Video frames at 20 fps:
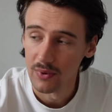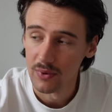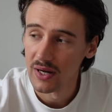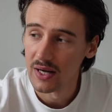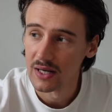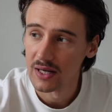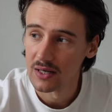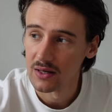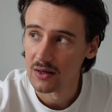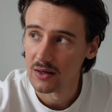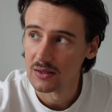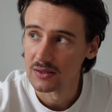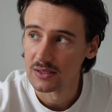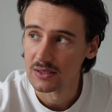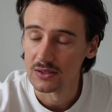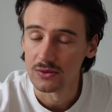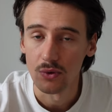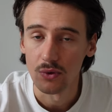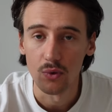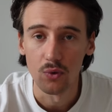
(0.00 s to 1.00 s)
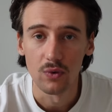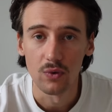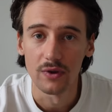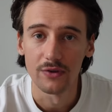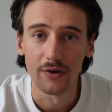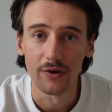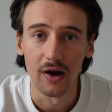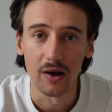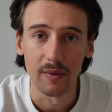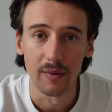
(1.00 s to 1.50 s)
wear glasses all the
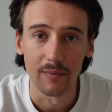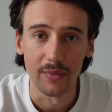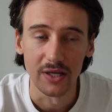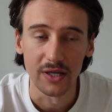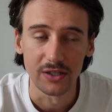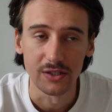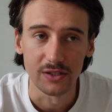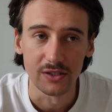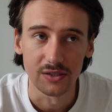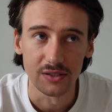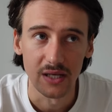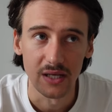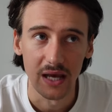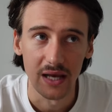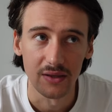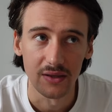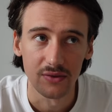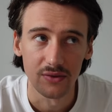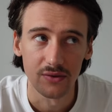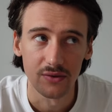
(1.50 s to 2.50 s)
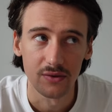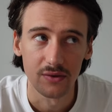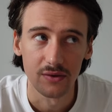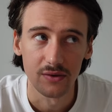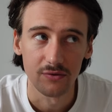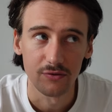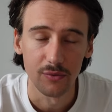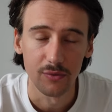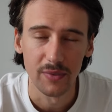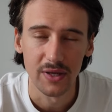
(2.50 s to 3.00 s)
time in pictures and
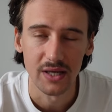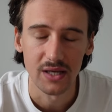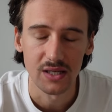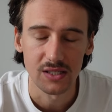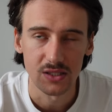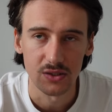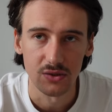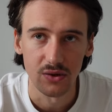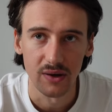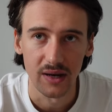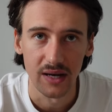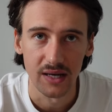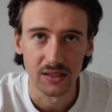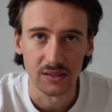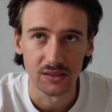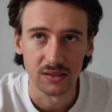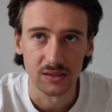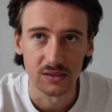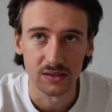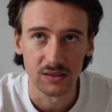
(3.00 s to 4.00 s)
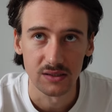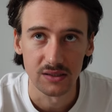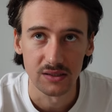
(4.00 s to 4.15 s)
for me it's not as